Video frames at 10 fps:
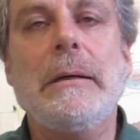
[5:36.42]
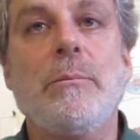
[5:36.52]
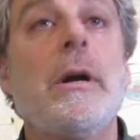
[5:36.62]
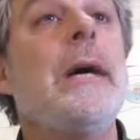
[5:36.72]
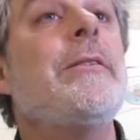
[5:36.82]

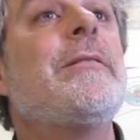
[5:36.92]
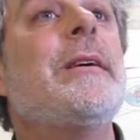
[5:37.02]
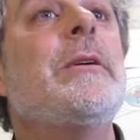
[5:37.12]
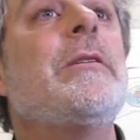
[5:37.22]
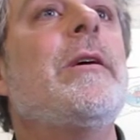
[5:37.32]
private
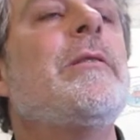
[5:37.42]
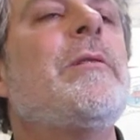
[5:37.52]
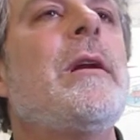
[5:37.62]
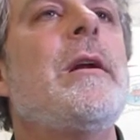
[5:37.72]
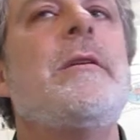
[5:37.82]
cemeteries
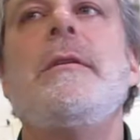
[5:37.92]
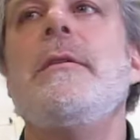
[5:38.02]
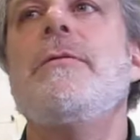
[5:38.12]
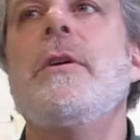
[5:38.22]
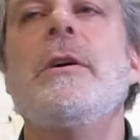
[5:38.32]
that had
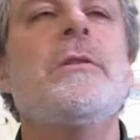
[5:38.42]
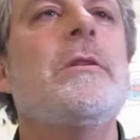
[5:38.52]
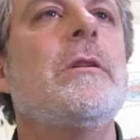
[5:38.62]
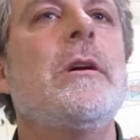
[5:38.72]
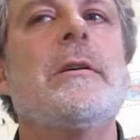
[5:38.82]

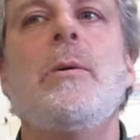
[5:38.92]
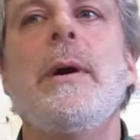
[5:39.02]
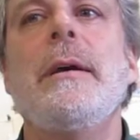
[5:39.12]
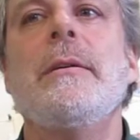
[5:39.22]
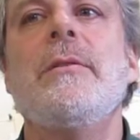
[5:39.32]
defaulted along the
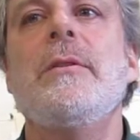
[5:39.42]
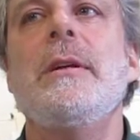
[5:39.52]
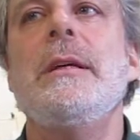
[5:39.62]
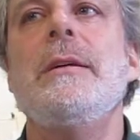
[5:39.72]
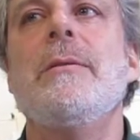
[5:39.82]
way in the city.